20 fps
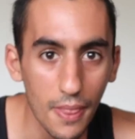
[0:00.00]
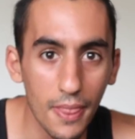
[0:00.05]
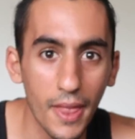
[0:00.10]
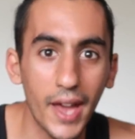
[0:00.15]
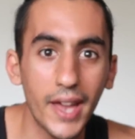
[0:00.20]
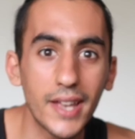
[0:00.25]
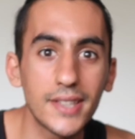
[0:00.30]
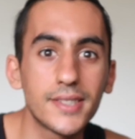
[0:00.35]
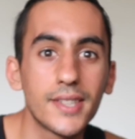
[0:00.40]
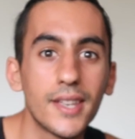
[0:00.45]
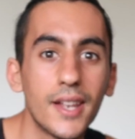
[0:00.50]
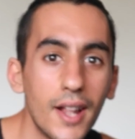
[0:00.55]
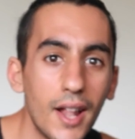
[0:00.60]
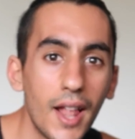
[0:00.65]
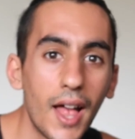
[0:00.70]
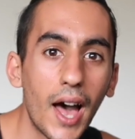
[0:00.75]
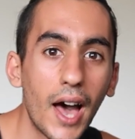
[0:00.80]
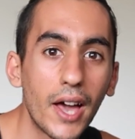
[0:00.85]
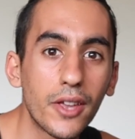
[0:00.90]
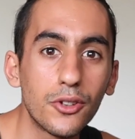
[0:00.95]
that is
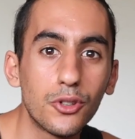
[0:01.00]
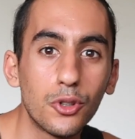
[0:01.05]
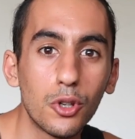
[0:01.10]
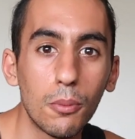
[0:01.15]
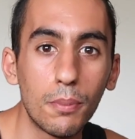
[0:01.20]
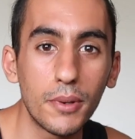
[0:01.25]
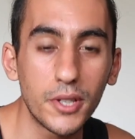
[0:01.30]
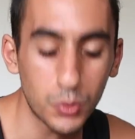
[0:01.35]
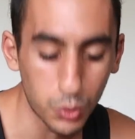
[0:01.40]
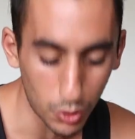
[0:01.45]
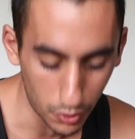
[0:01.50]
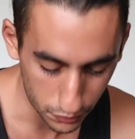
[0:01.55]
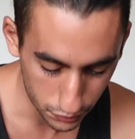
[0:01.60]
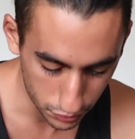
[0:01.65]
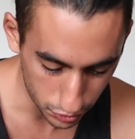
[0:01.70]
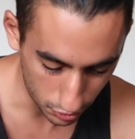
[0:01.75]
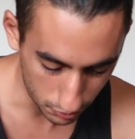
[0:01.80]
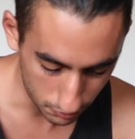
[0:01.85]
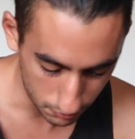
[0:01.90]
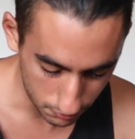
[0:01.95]
how you do a B12
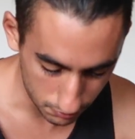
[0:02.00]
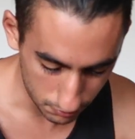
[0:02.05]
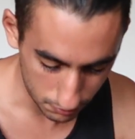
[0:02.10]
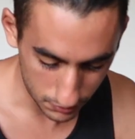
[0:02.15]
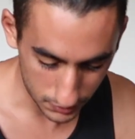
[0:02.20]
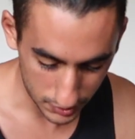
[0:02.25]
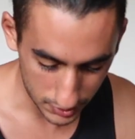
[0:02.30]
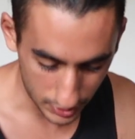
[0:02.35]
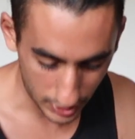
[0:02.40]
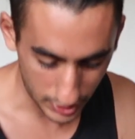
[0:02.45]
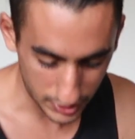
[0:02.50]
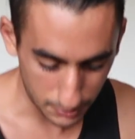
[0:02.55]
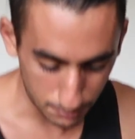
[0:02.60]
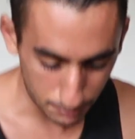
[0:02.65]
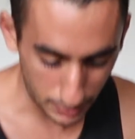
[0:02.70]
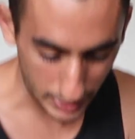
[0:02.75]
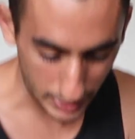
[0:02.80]
shot. It's nice and